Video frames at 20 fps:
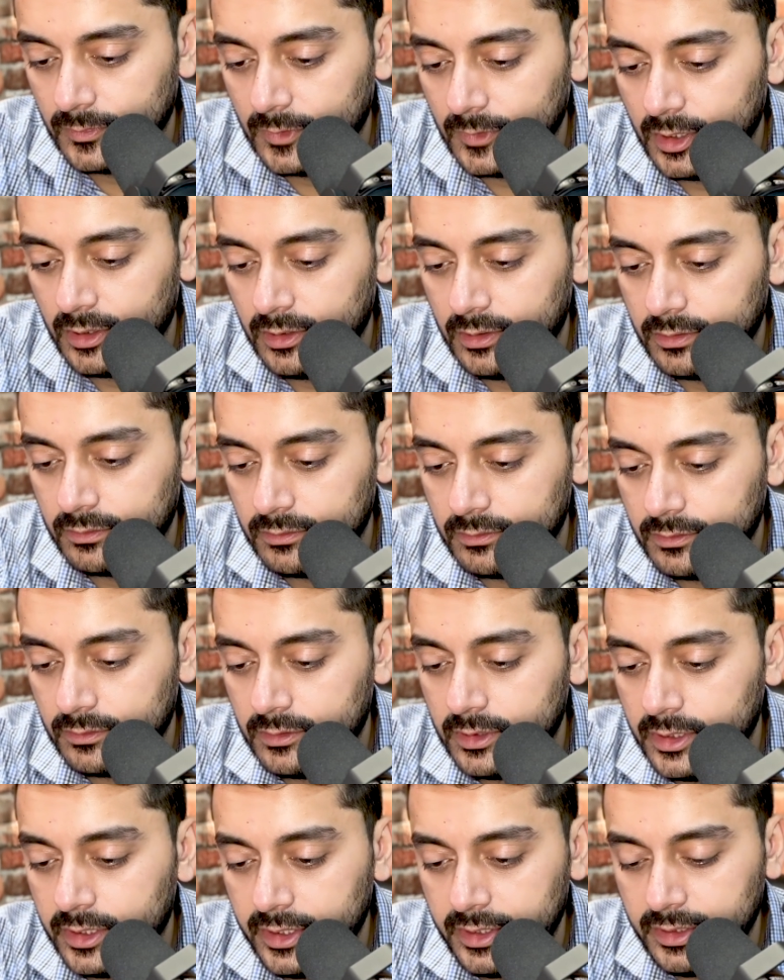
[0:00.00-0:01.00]
dialed
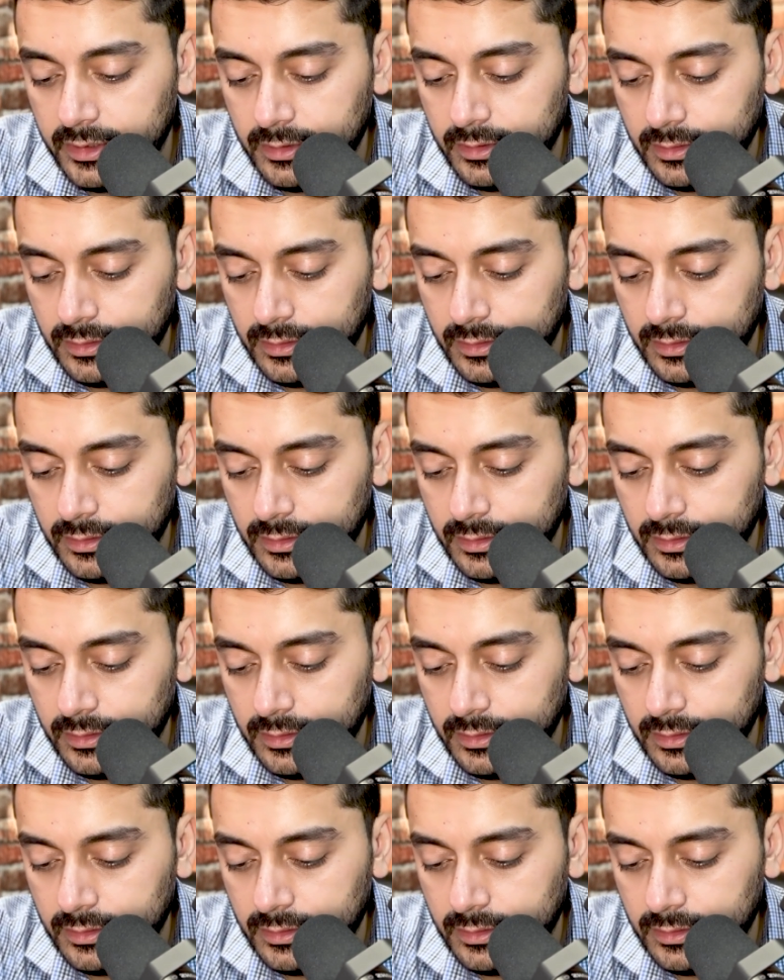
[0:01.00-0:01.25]
right.